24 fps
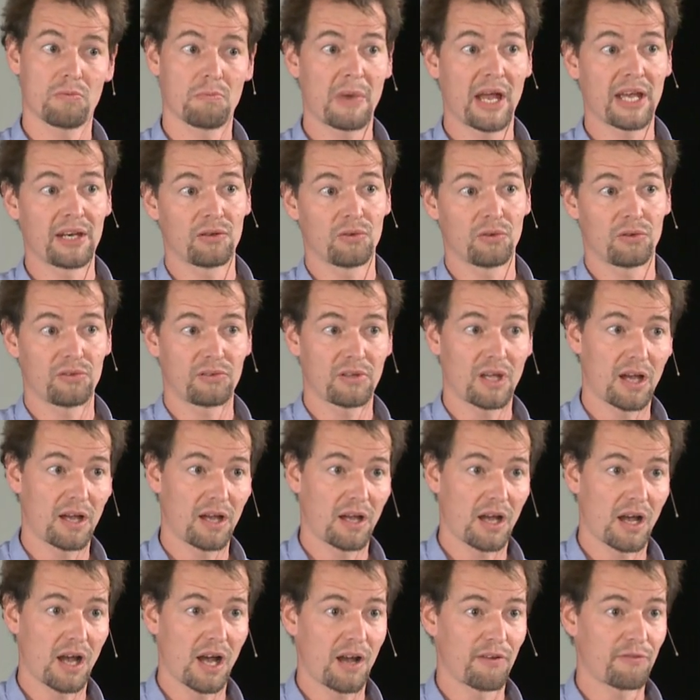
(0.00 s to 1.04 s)
minus
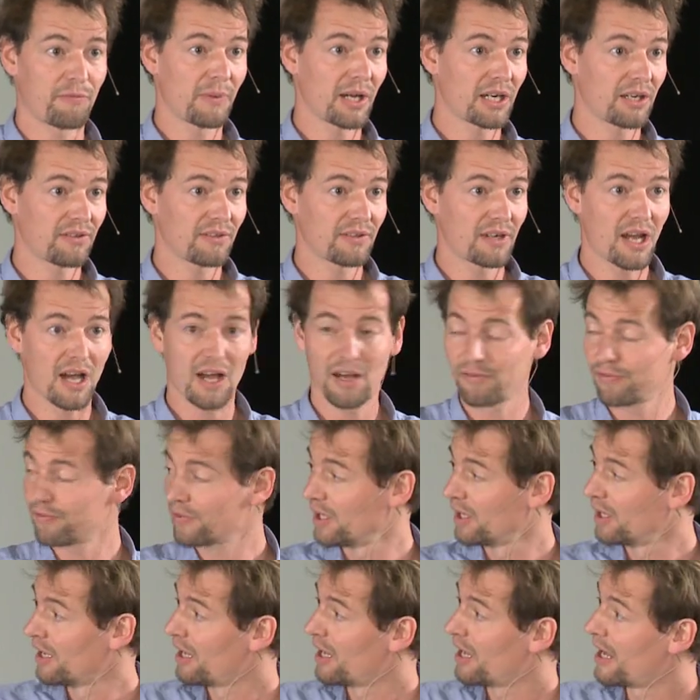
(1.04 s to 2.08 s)
a half, minus and a half,
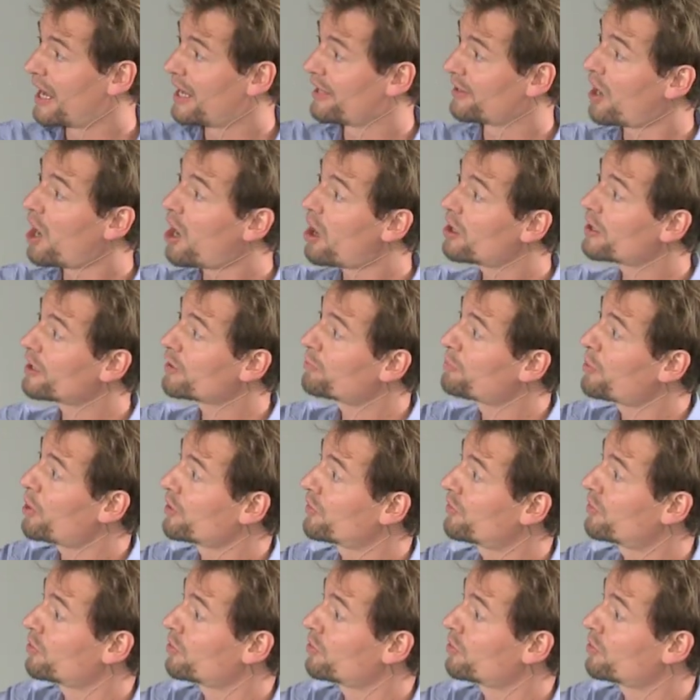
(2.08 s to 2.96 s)
and all these points